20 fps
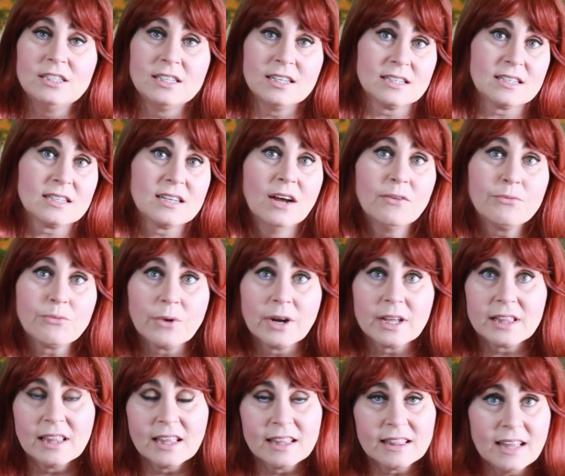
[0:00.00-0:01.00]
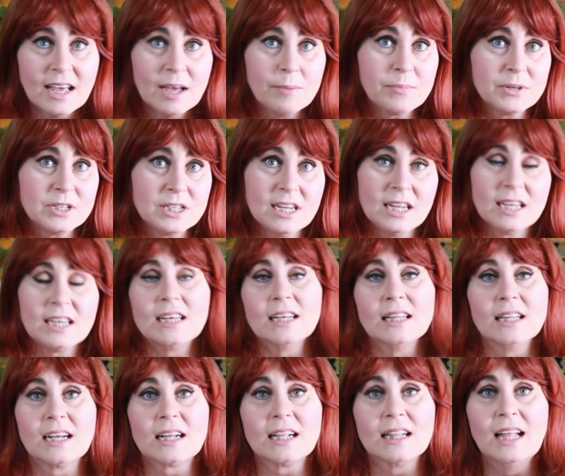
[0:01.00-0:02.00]
discovering that their
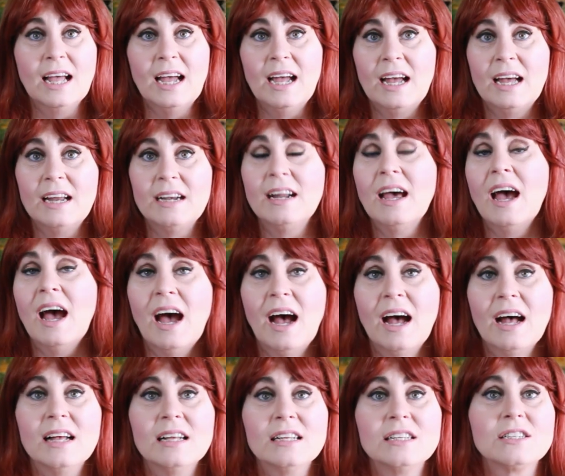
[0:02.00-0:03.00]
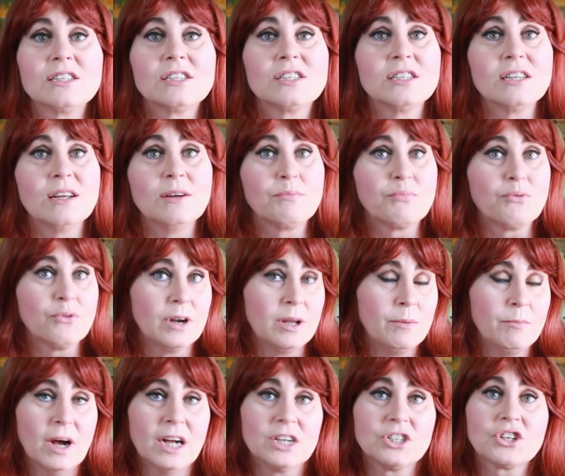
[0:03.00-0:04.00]
particular clan has
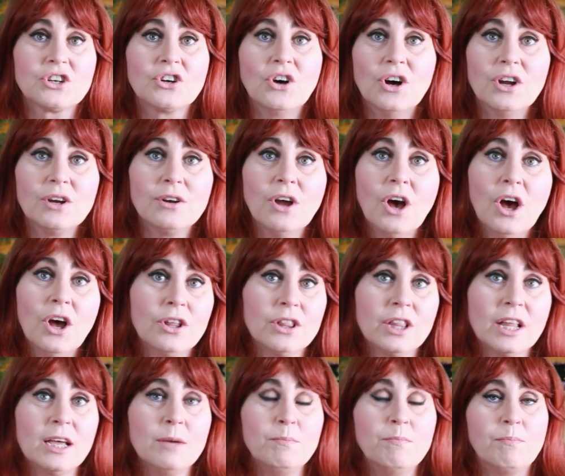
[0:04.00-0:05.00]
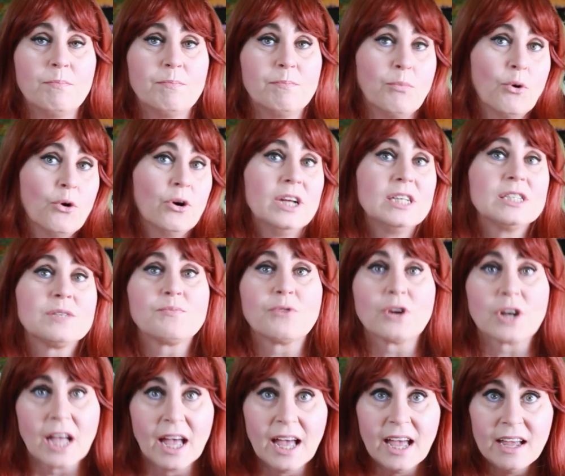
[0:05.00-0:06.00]
pretty much got only boys'
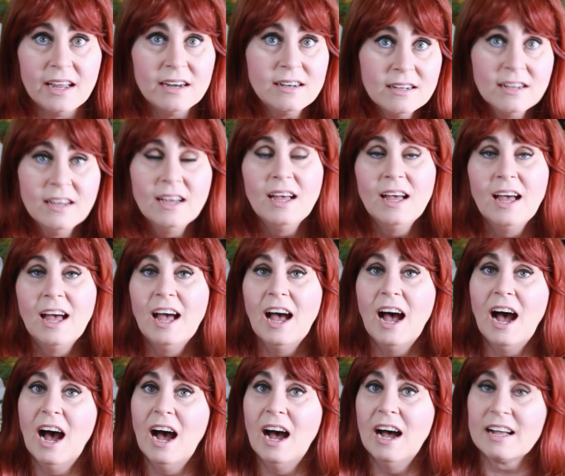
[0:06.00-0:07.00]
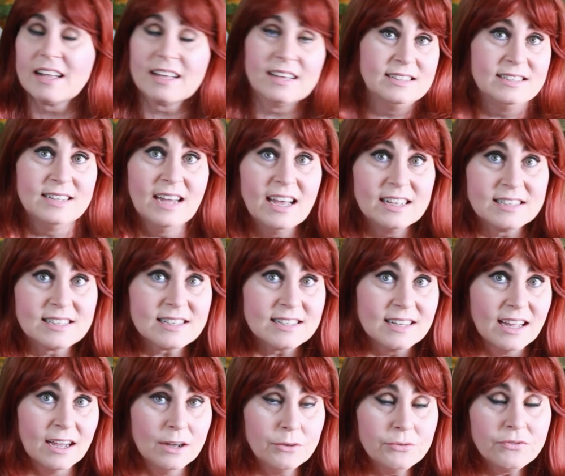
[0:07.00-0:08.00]
brigade,
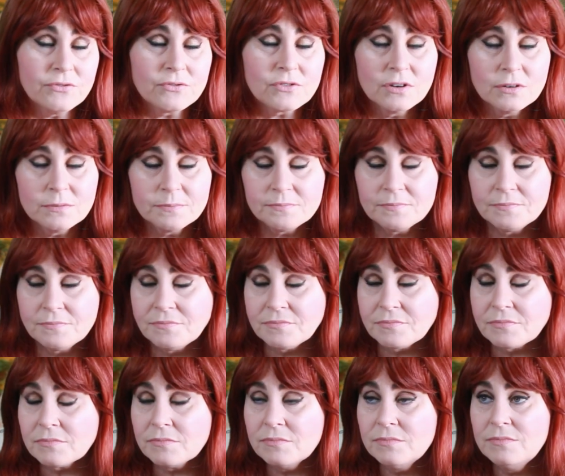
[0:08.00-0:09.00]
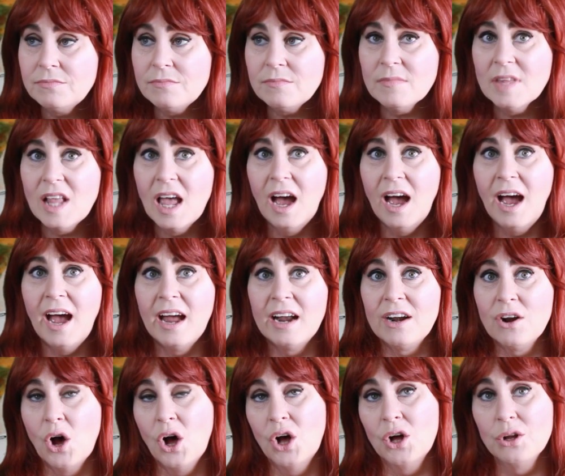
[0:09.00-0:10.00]
cadets left,
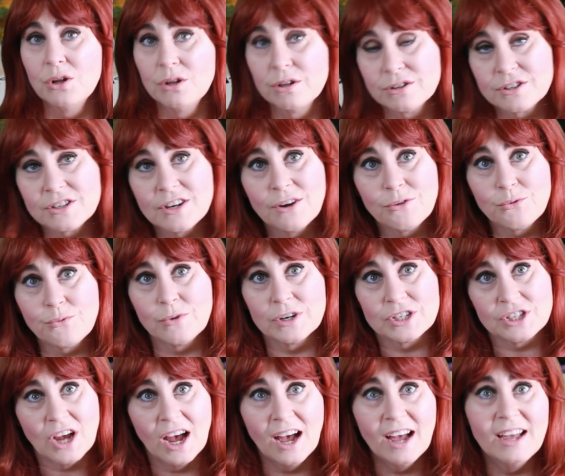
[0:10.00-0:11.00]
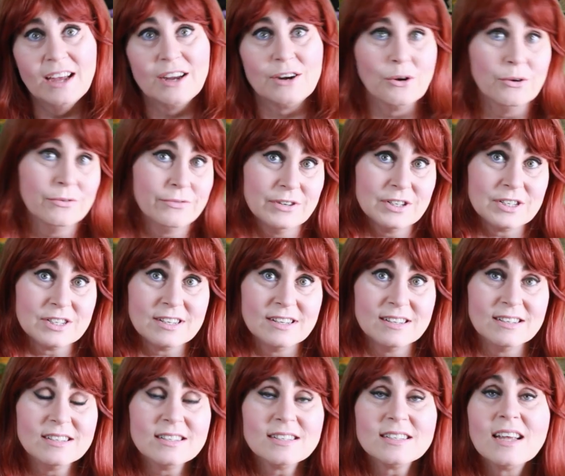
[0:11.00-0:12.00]
and old retired
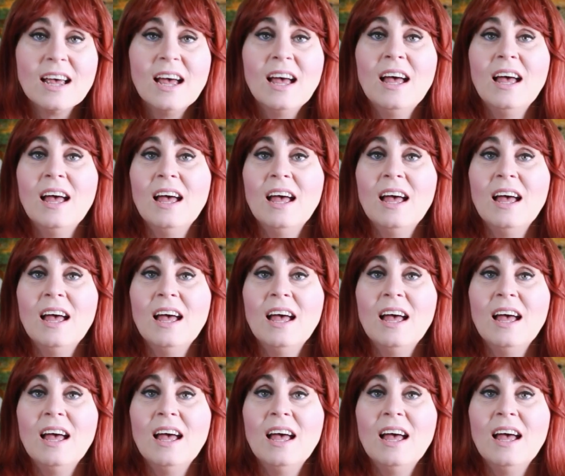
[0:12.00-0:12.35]
officers,